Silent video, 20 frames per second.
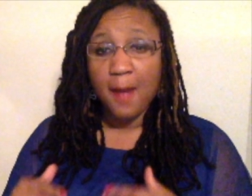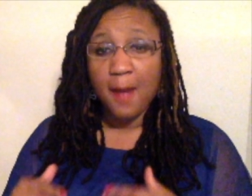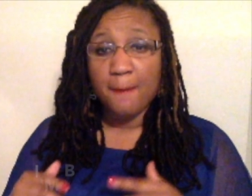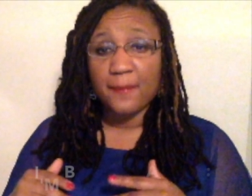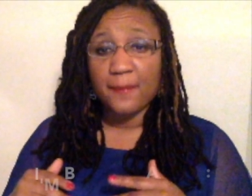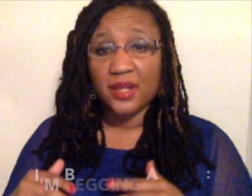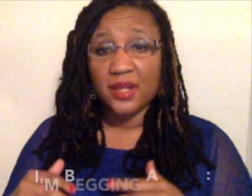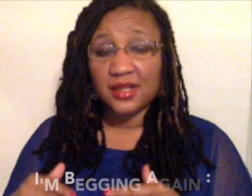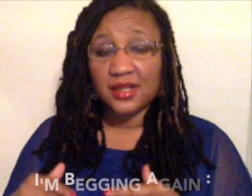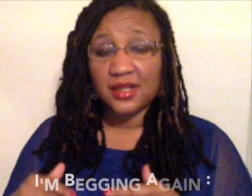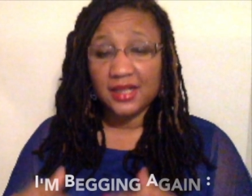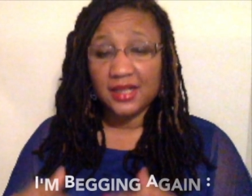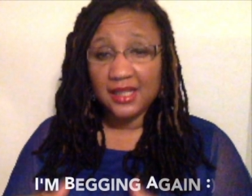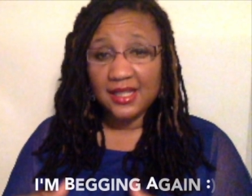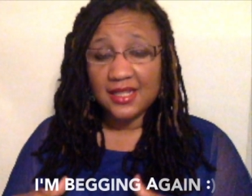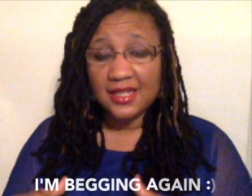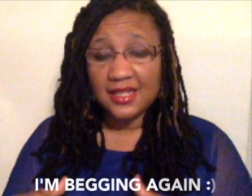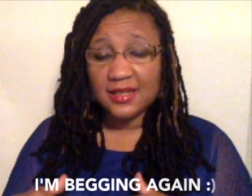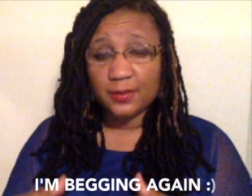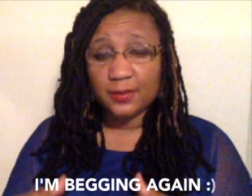
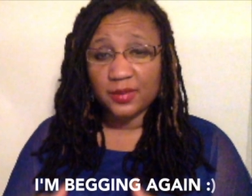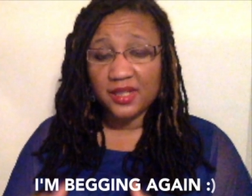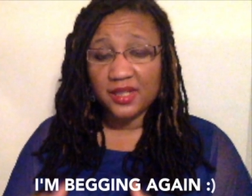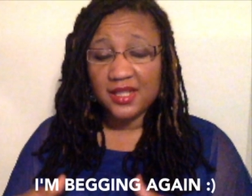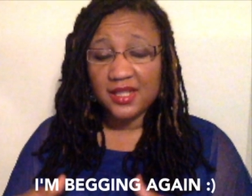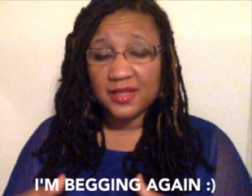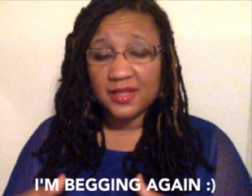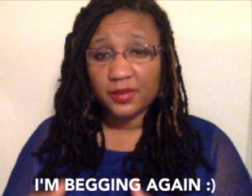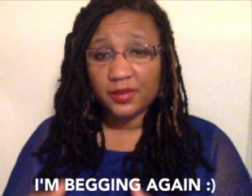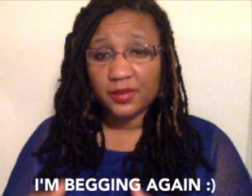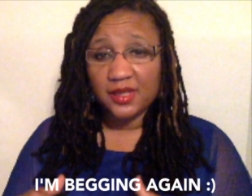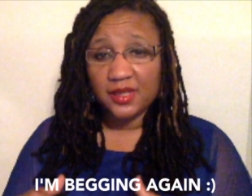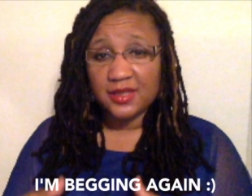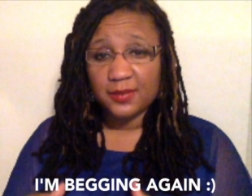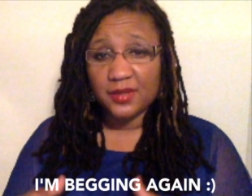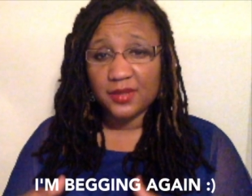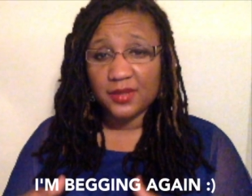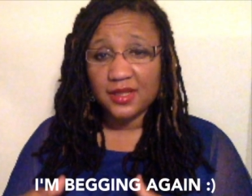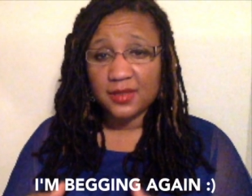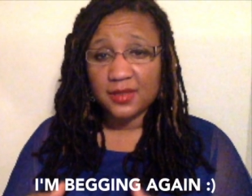Please, please, please,
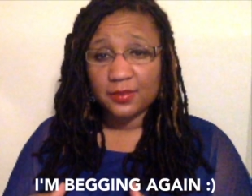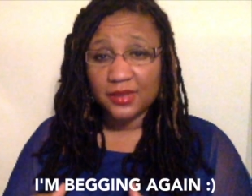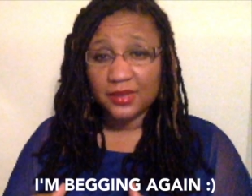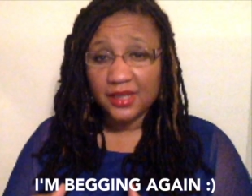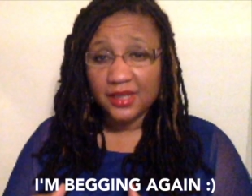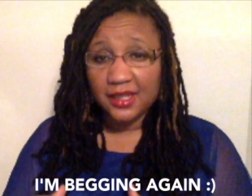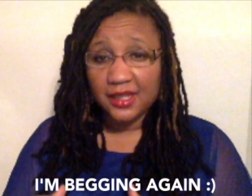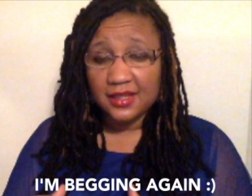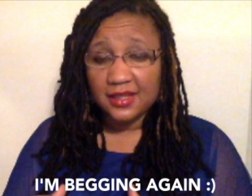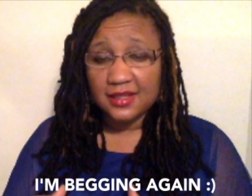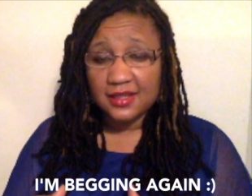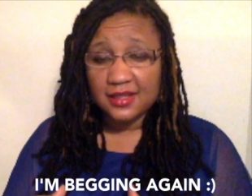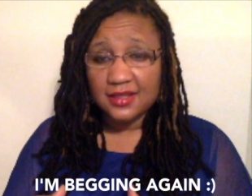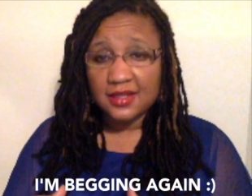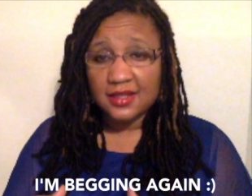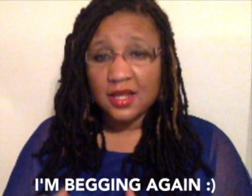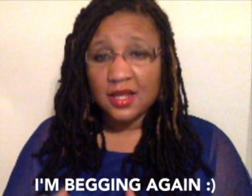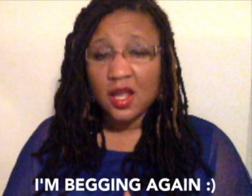please, please,